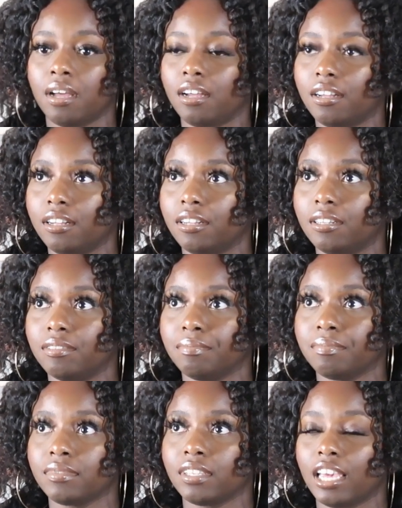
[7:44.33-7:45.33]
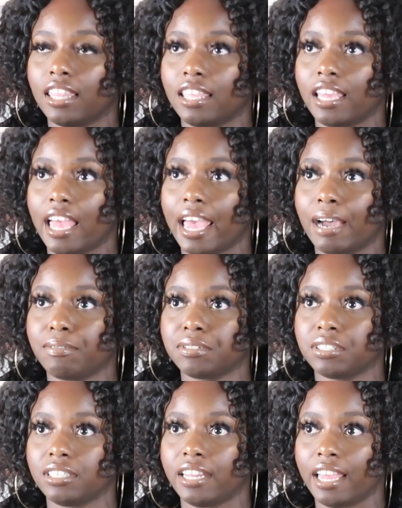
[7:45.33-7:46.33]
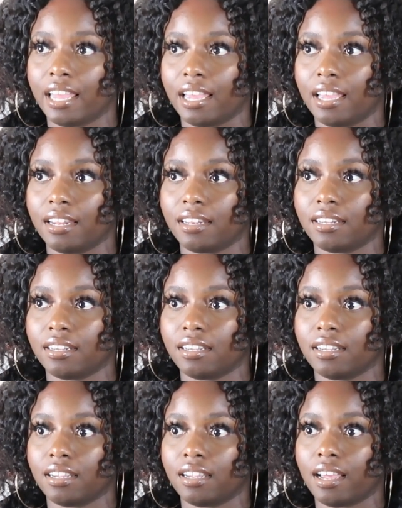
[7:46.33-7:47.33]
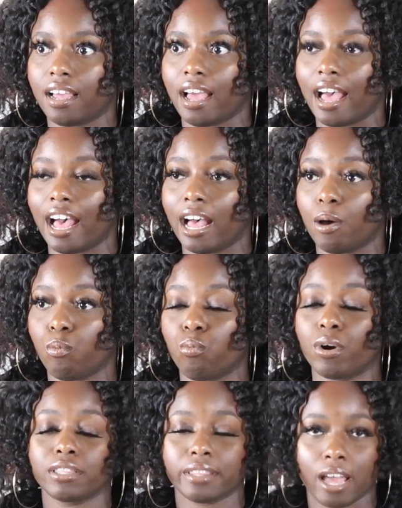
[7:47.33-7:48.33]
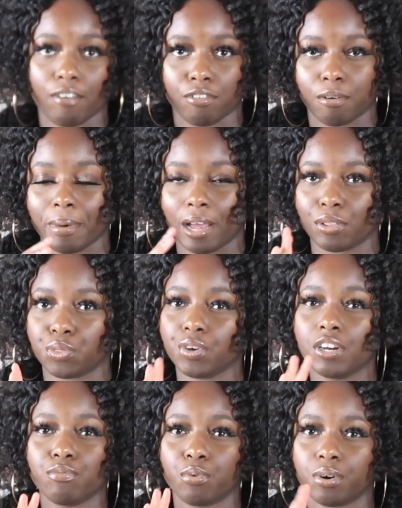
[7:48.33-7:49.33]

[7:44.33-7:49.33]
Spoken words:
And then after that, I worked out for about 3 to